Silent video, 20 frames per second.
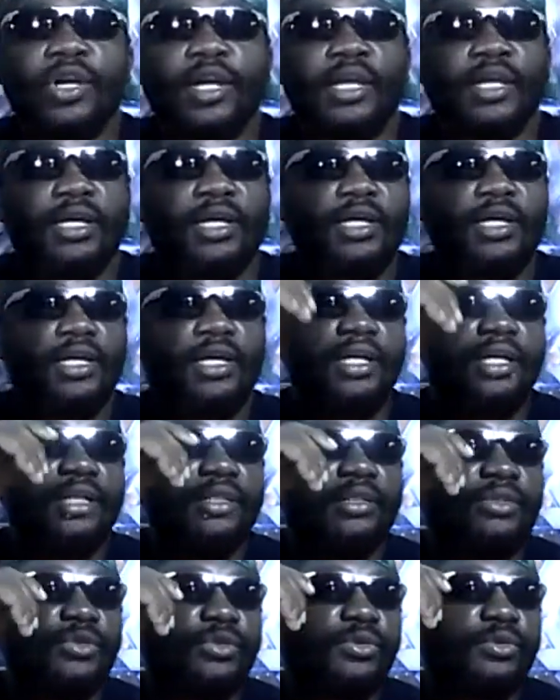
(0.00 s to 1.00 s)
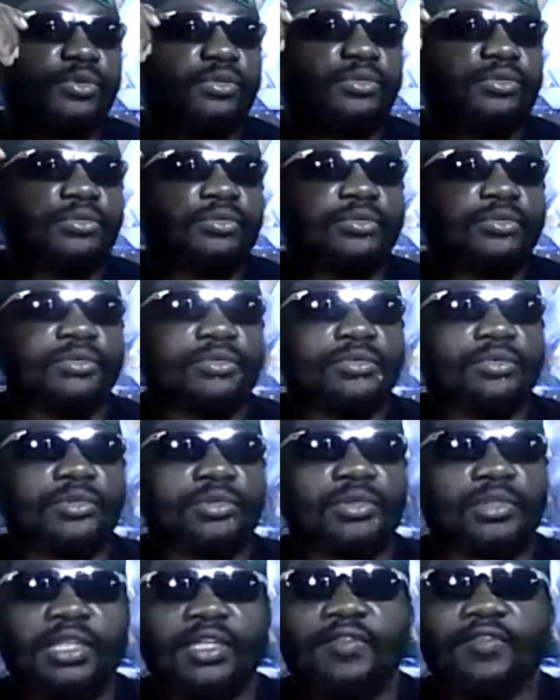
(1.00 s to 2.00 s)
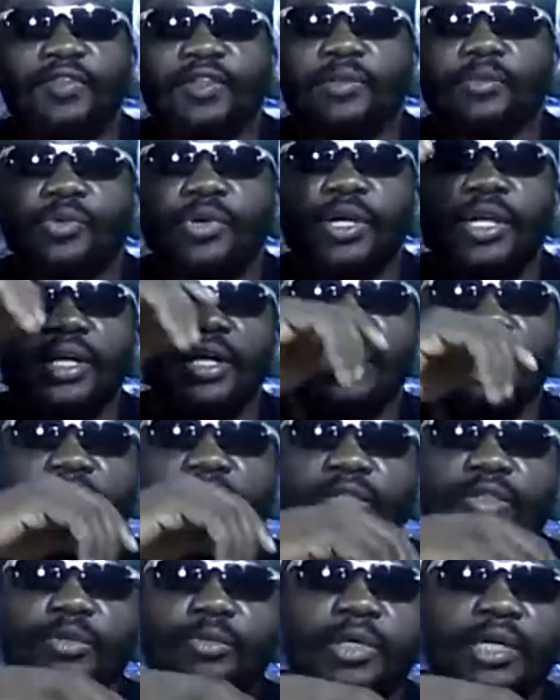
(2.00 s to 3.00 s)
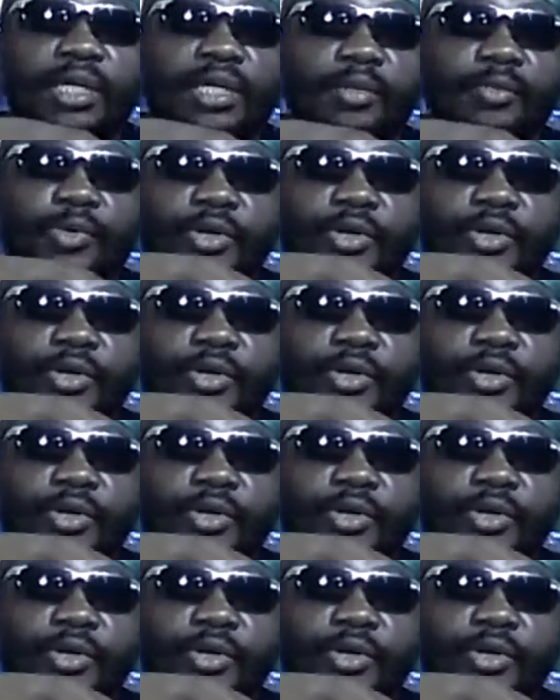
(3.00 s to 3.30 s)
to evening prayer, call to morning prayer, right?